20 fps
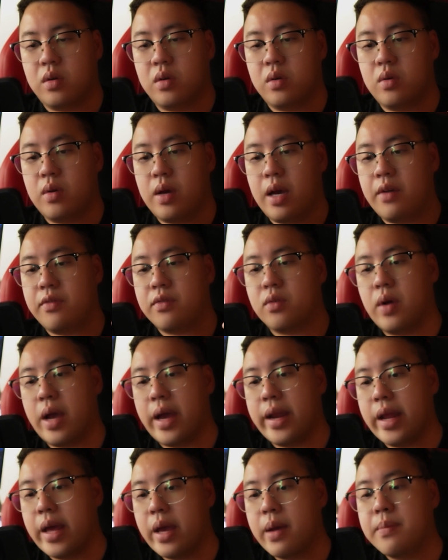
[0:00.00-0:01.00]
have to
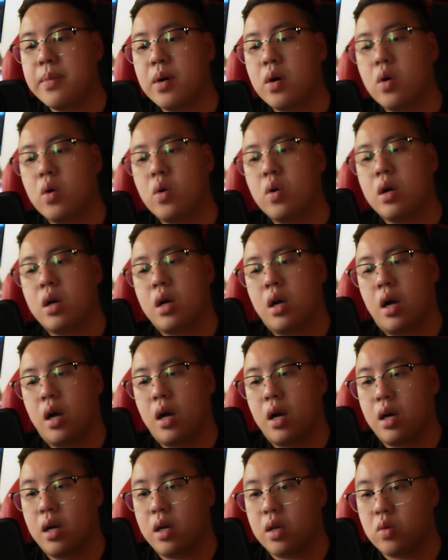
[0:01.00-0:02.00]
enable
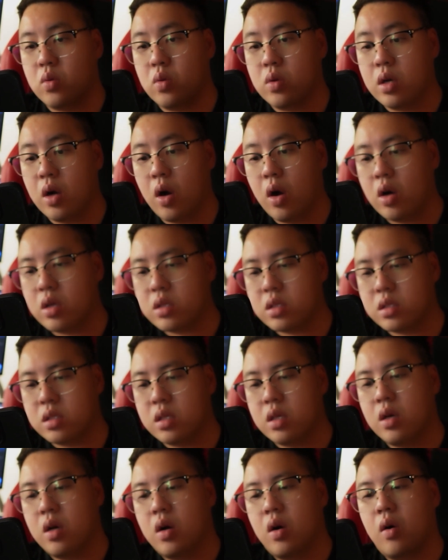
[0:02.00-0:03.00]
Google Auths
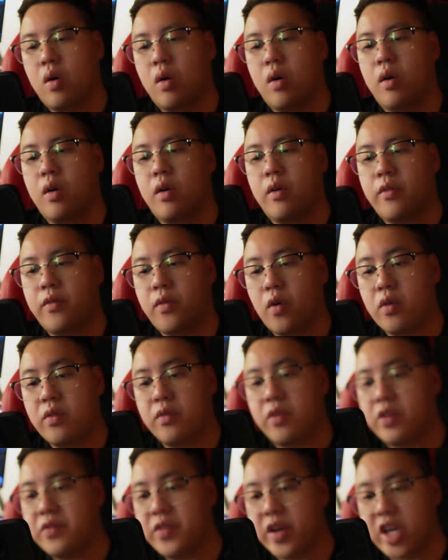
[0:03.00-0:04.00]
or phone
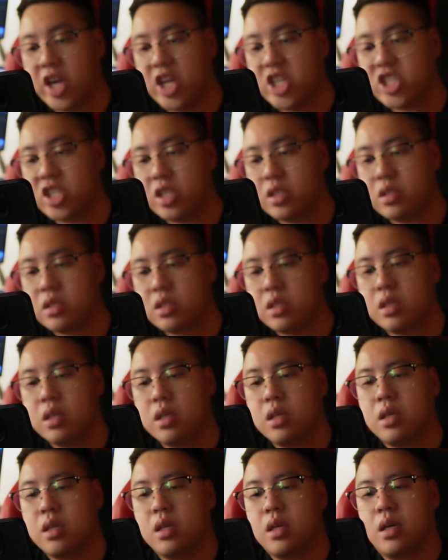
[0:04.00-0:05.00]
verifications.
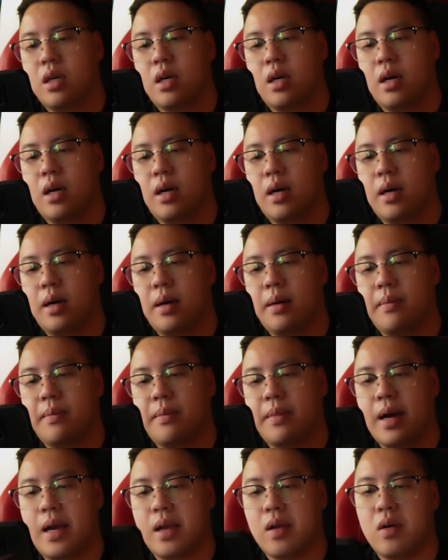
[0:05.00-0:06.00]
I'm
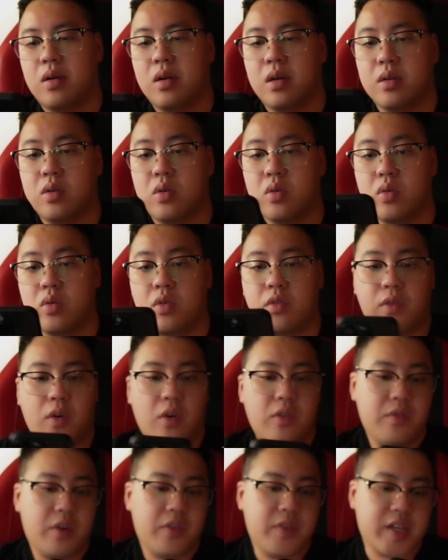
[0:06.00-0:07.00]
gonna do phone
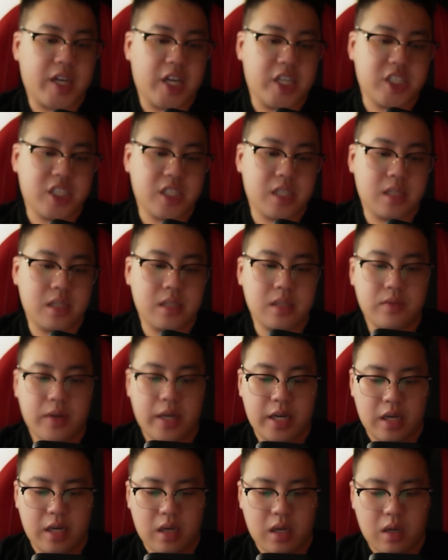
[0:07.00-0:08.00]
verifications right
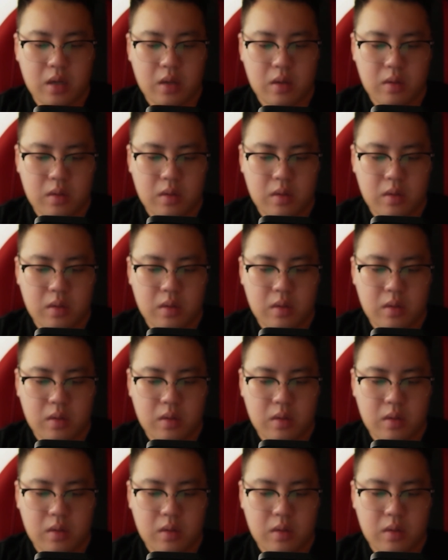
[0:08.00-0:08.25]
now.